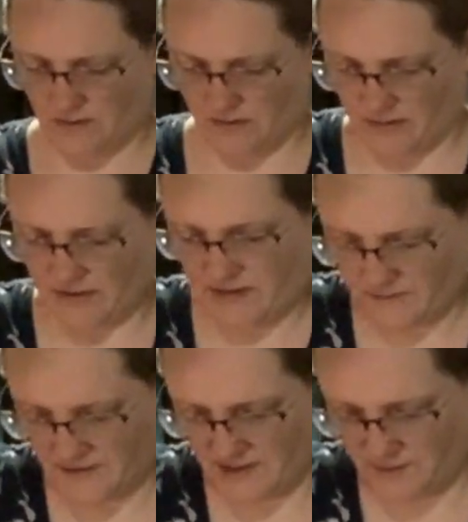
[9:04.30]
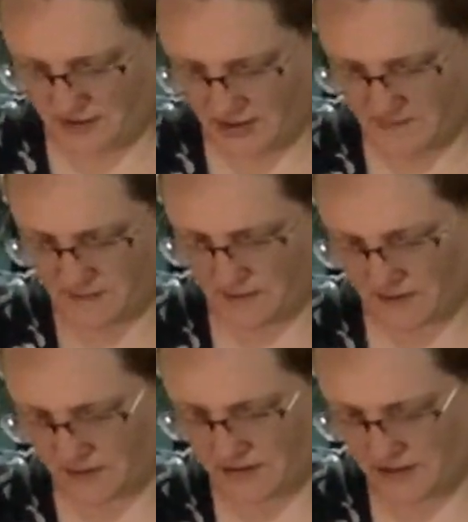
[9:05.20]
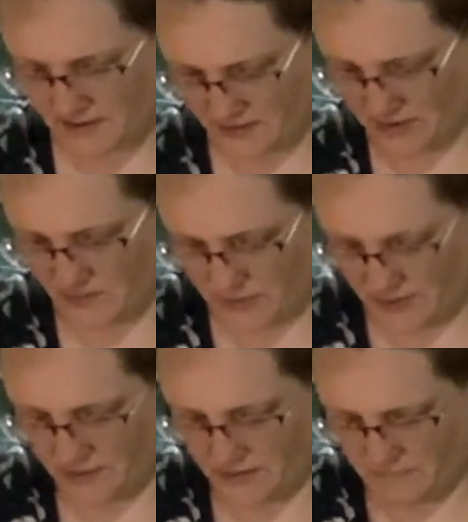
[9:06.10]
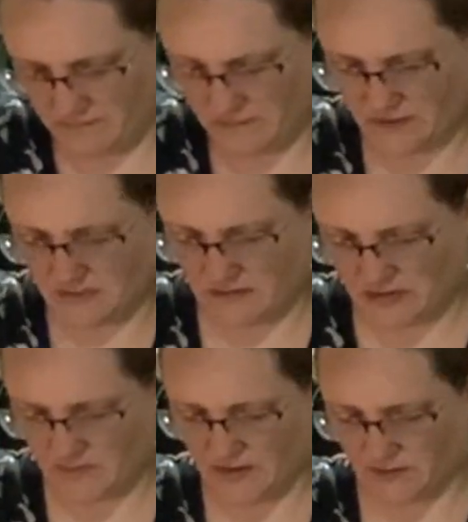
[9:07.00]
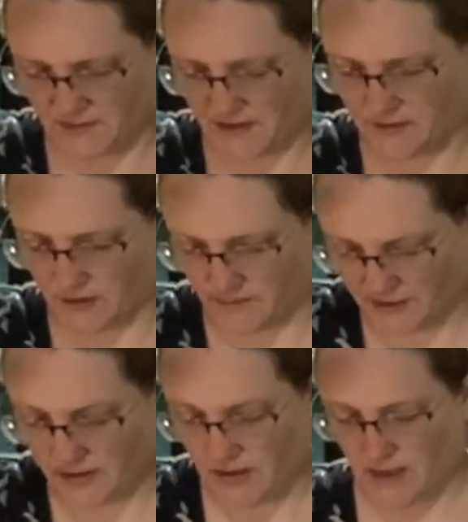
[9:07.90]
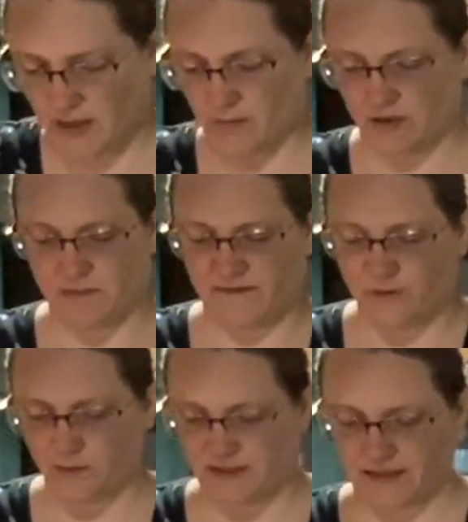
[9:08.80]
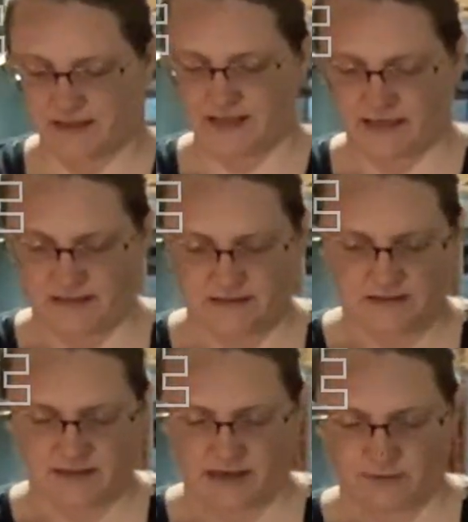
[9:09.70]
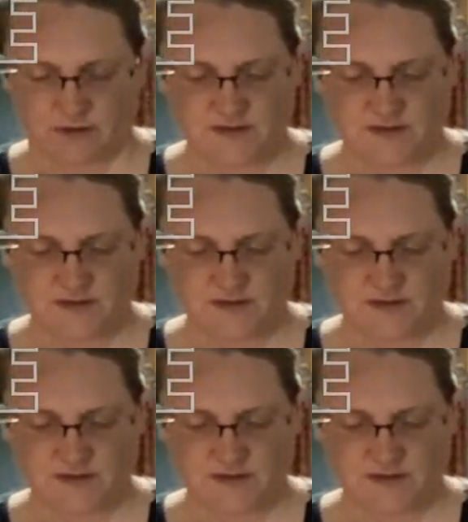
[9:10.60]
All right, that was 3 times around the clock. It's looking pretty good. Could be a little tighter, but we're going to be folding it again in an hour.